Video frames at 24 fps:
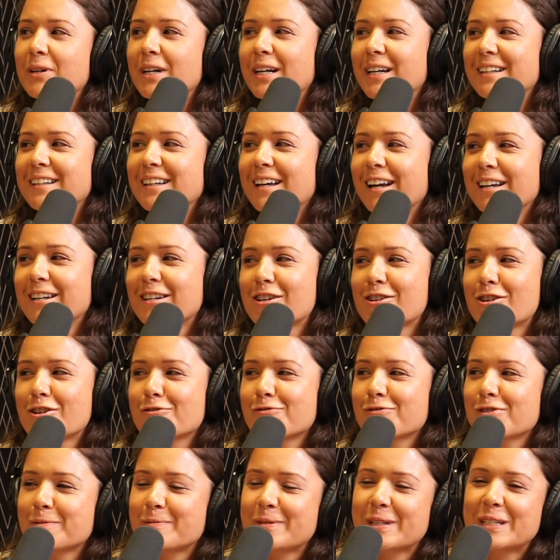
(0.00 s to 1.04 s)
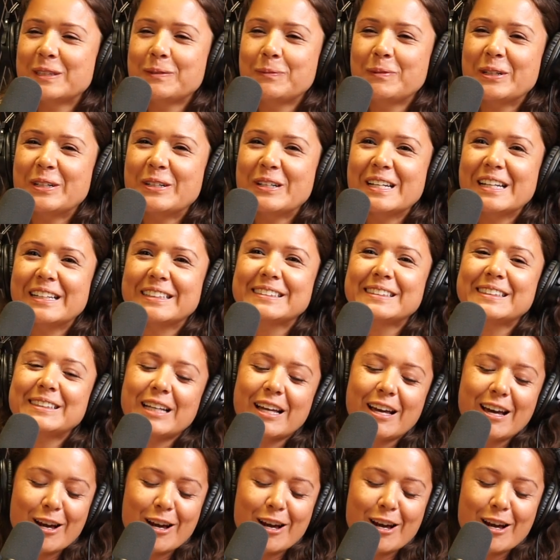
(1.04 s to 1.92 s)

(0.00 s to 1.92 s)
but I know from experience,